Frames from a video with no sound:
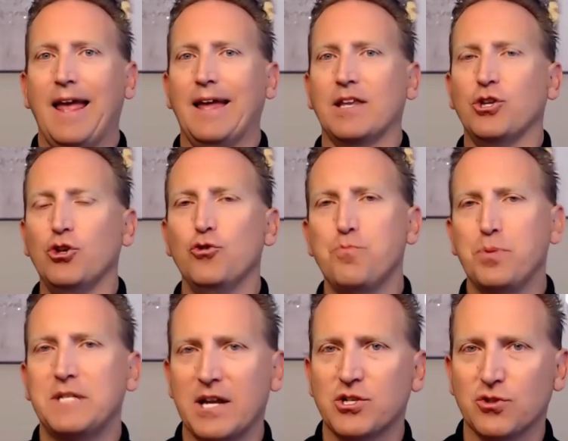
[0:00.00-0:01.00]
and you
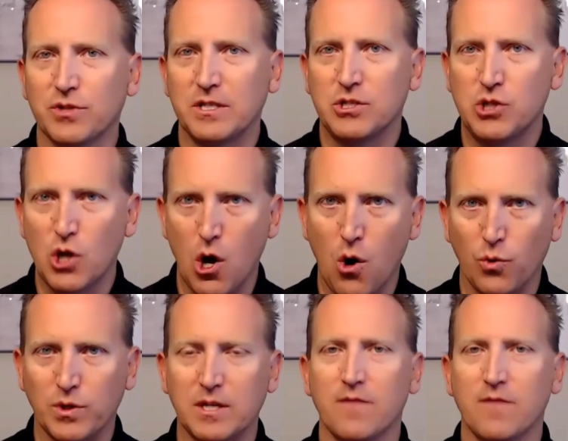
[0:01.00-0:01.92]
potentially don't.